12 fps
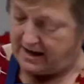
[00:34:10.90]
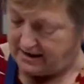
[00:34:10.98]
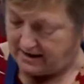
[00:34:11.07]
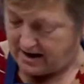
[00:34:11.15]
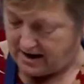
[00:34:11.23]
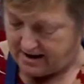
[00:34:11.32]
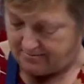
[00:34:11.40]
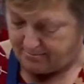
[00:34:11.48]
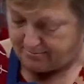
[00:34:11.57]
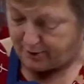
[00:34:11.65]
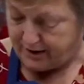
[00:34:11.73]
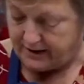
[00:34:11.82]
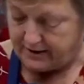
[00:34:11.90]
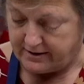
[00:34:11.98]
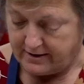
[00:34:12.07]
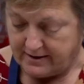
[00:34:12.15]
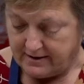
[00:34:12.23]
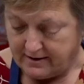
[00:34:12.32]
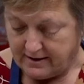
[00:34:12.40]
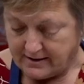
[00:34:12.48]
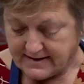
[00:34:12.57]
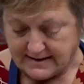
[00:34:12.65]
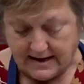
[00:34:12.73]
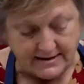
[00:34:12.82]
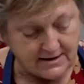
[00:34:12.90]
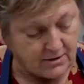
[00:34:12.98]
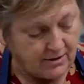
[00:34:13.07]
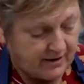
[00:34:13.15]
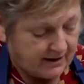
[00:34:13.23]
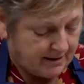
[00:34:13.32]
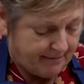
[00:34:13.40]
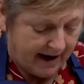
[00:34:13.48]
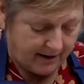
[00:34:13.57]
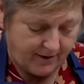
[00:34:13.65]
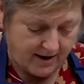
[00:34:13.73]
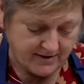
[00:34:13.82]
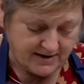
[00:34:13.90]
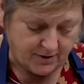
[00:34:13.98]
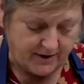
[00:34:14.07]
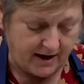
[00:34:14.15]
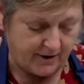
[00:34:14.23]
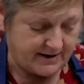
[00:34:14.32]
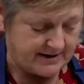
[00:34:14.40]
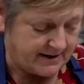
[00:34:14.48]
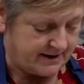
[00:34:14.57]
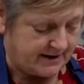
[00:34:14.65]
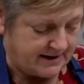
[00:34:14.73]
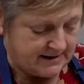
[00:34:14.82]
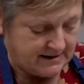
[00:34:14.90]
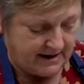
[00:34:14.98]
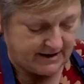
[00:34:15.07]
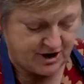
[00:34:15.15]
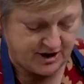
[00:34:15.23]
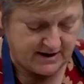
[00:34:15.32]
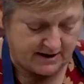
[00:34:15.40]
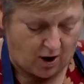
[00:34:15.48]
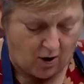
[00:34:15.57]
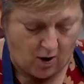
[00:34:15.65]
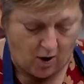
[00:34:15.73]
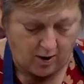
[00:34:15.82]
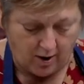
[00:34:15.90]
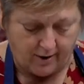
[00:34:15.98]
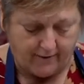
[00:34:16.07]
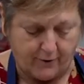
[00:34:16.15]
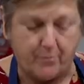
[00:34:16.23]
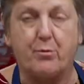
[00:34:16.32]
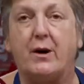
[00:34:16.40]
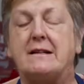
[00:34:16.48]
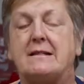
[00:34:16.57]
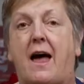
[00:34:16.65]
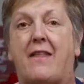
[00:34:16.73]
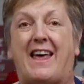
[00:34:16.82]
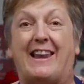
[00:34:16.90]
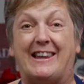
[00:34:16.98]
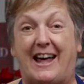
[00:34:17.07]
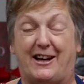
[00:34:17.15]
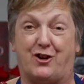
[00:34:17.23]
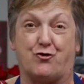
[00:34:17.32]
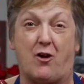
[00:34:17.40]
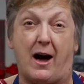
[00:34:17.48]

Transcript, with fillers: a um, brick Mm -hmm. stencil in the background. So Carrie did this and she did all over bricks and then let it